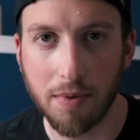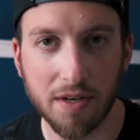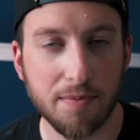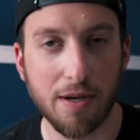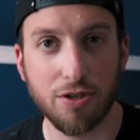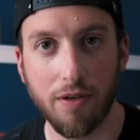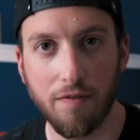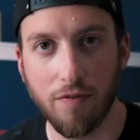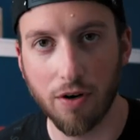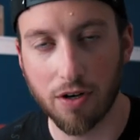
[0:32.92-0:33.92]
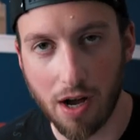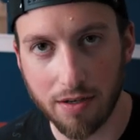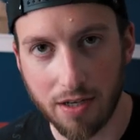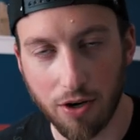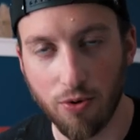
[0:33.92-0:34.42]
but especially for
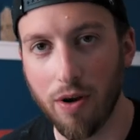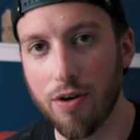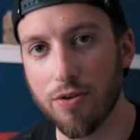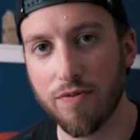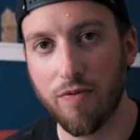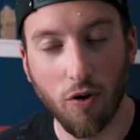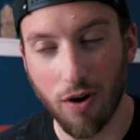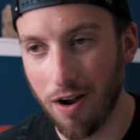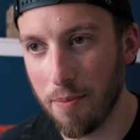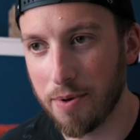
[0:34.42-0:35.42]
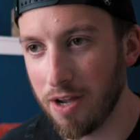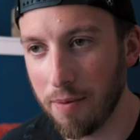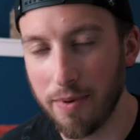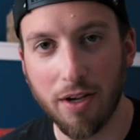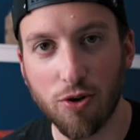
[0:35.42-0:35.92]
content creators, for up and
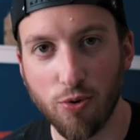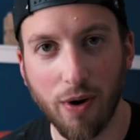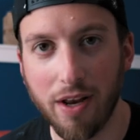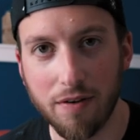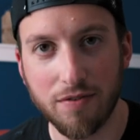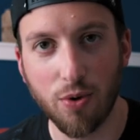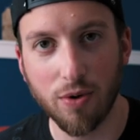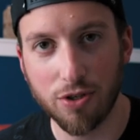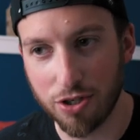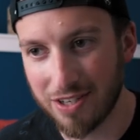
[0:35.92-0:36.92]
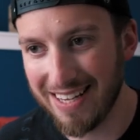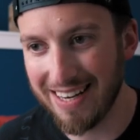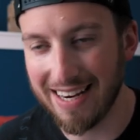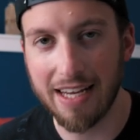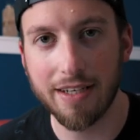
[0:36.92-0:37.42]
coming creatives who are just
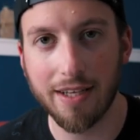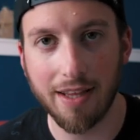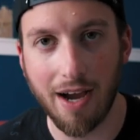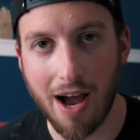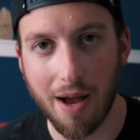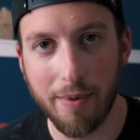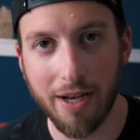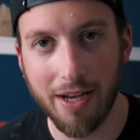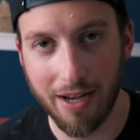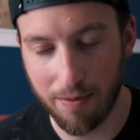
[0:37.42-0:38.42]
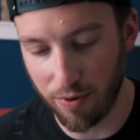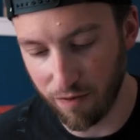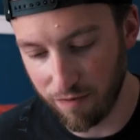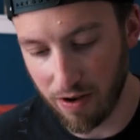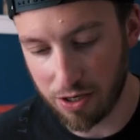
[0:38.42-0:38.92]
getting into the hobby and
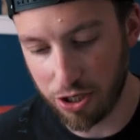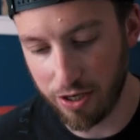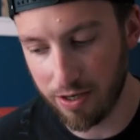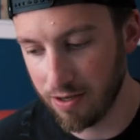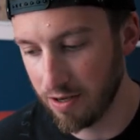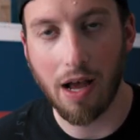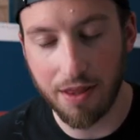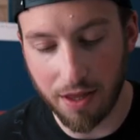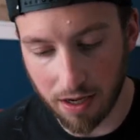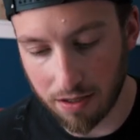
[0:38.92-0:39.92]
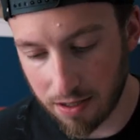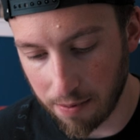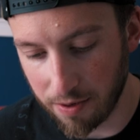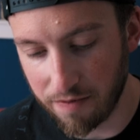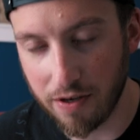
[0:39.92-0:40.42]
profession, I think
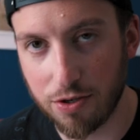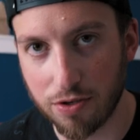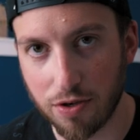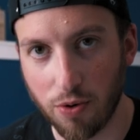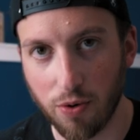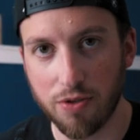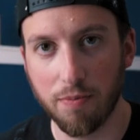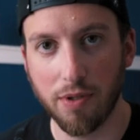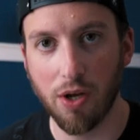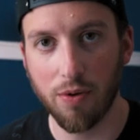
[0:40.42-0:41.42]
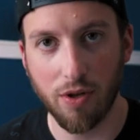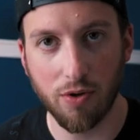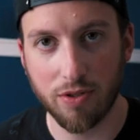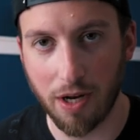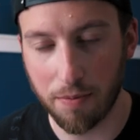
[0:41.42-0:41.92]
some of the features are going to blow
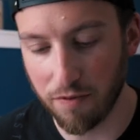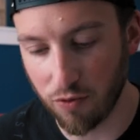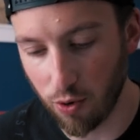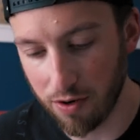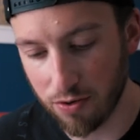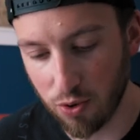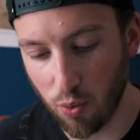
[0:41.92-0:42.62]
those type of creators